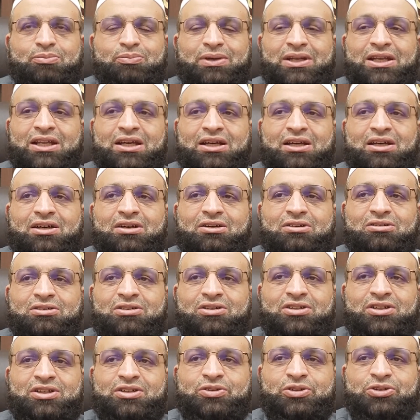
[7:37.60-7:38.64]
balagha
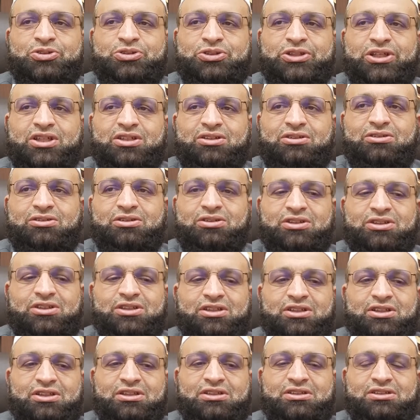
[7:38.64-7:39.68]
or the rhetoric or
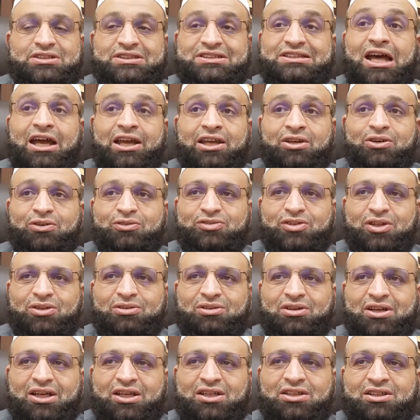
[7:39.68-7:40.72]
the style of the
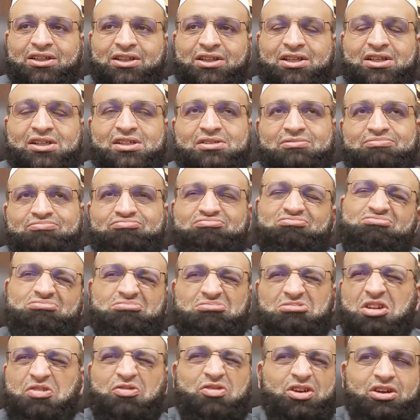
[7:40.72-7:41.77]
Quran,
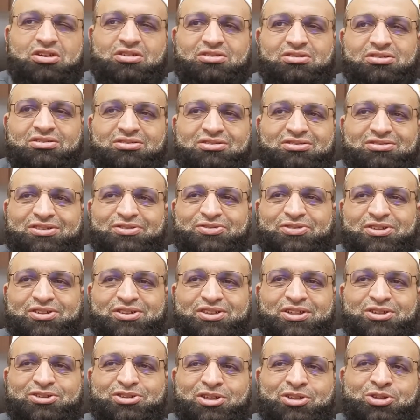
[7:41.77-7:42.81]
different
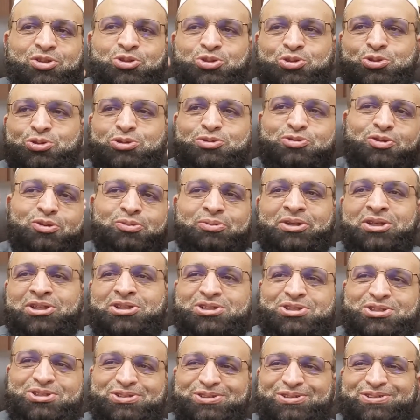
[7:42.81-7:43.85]
things, and you choose from
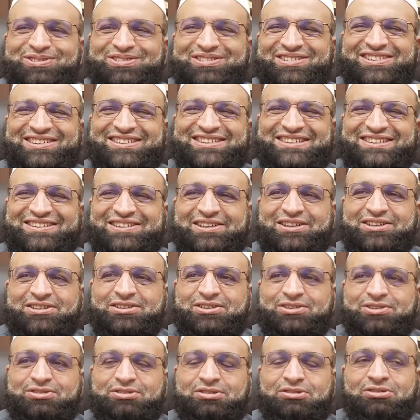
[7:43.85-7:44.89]
each
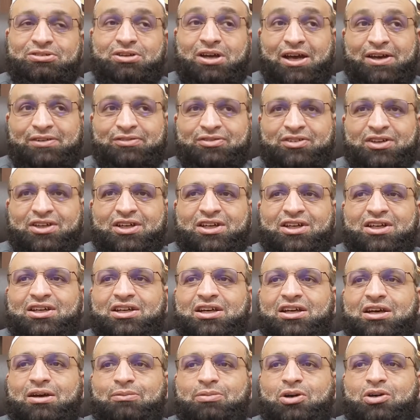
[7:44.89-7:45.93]
generation. So you have
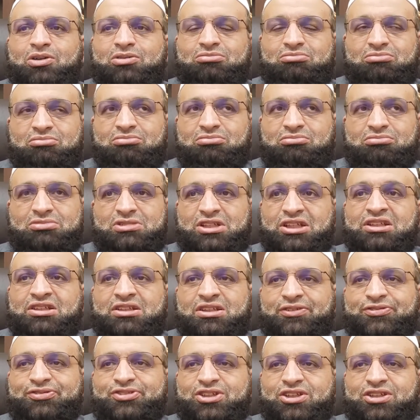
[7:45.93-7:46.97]
about 10
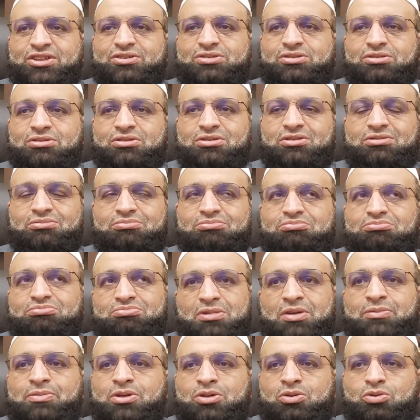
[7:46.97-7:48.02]
tafsirs, or
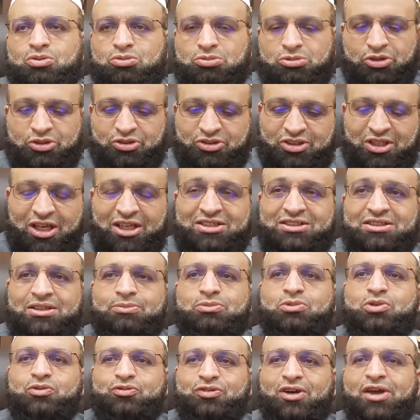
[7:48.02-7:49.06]
maybe you concise
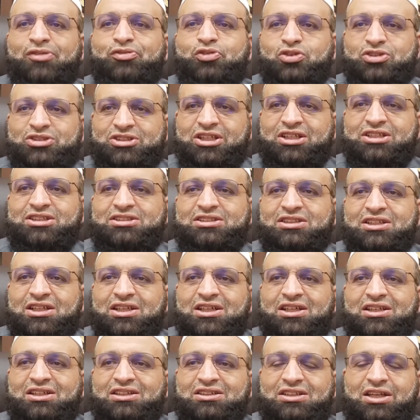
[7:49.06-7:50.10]
them to 5 or 6
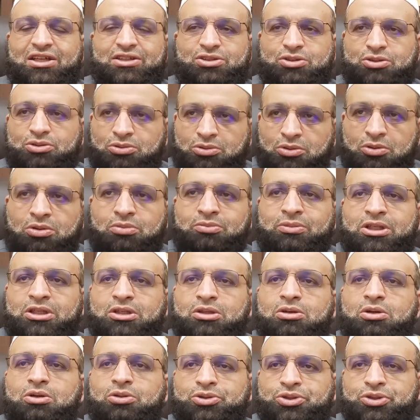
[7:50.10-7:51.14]
that you
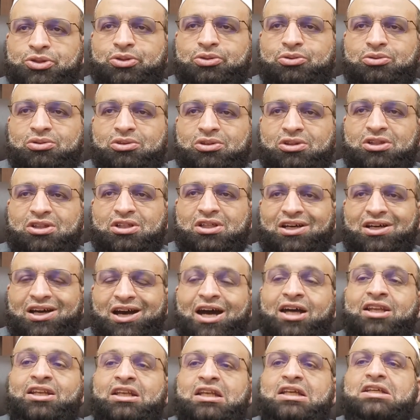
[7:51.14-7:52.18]
normally go to,
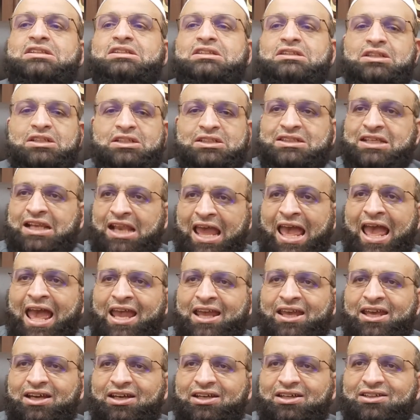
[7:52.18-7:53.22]
unless there is an
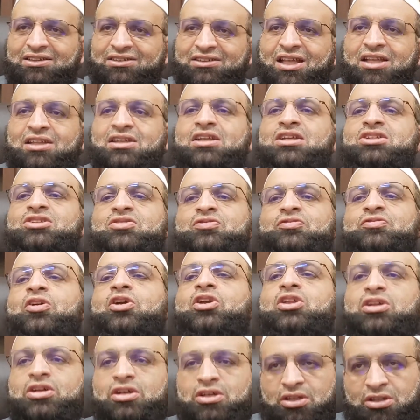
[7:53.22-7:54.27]
ayah that needs
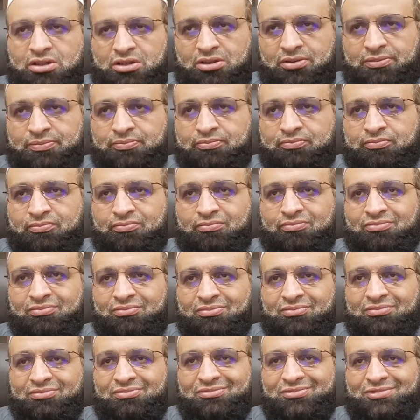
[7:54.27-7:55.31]
further.
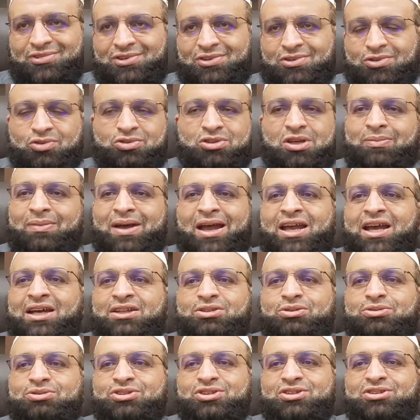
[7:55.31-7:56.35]
So some
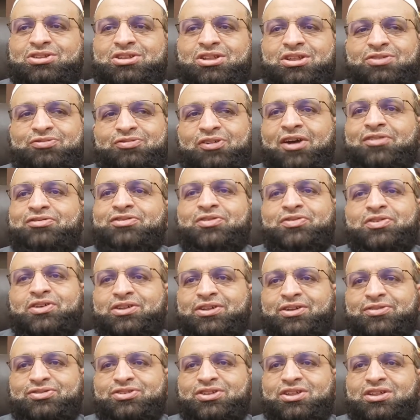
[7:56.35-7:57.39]
ayat you just need 5
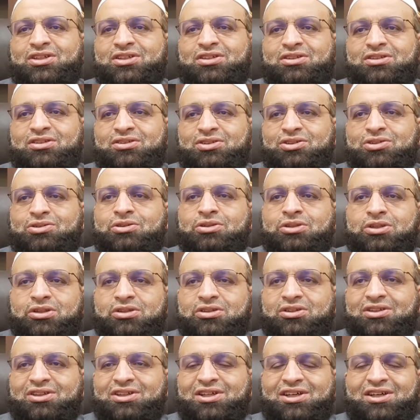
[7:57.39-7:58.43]
different tafsir and you're
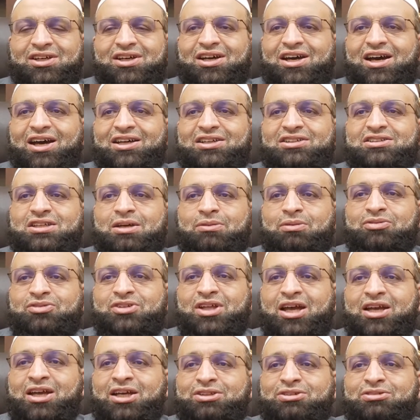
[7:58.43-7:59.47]
good, and some of
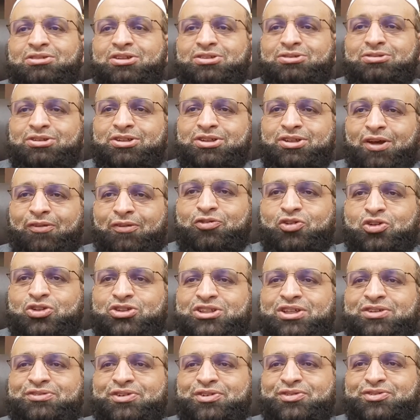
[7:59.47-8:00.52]
the ayat you need to read
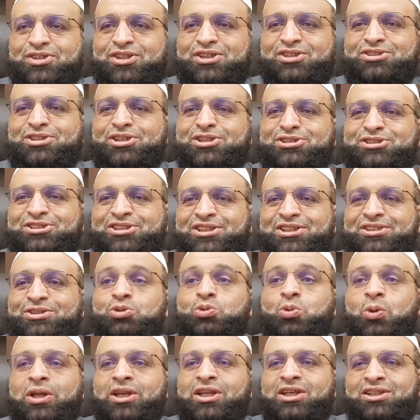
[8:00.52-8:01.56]
14, 15, 16,
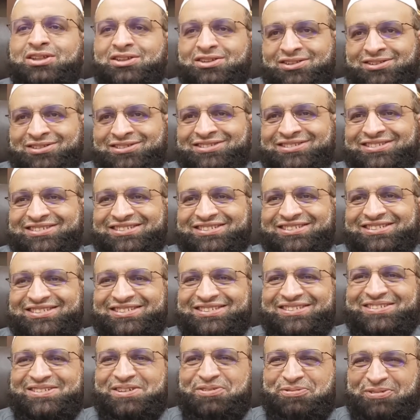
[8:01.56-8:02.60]
20
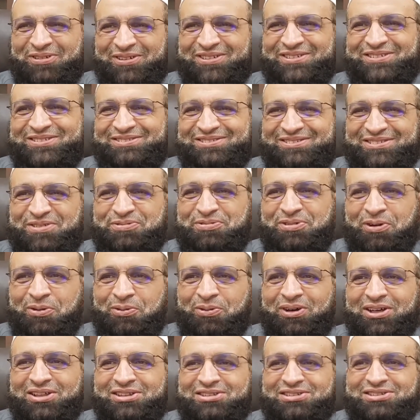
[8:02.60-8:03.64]
different
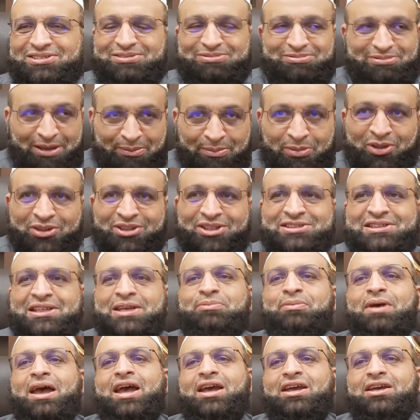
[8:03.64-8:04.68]
ones about the
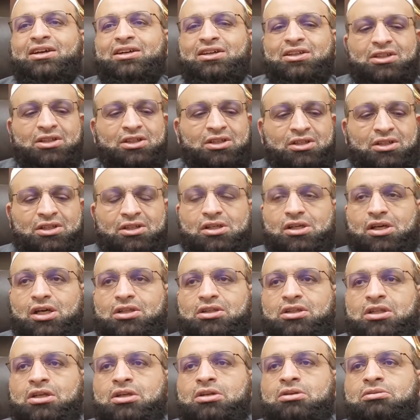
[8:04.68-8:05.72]
same ayah
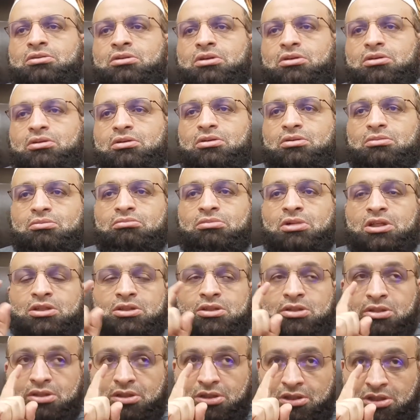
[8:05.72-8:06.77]
until you know.
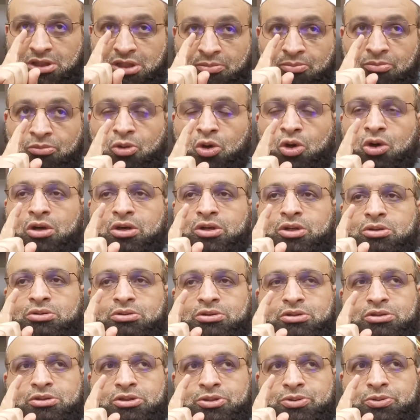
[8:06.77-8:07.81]
But the more
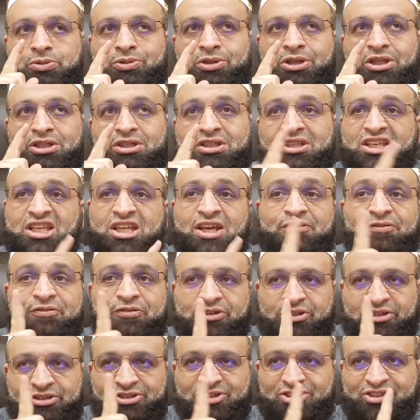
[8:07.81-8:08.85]
you read
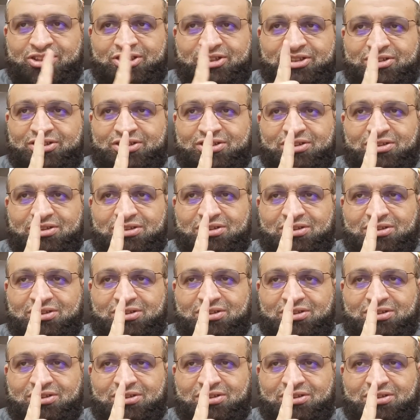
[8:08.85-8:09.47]
differences,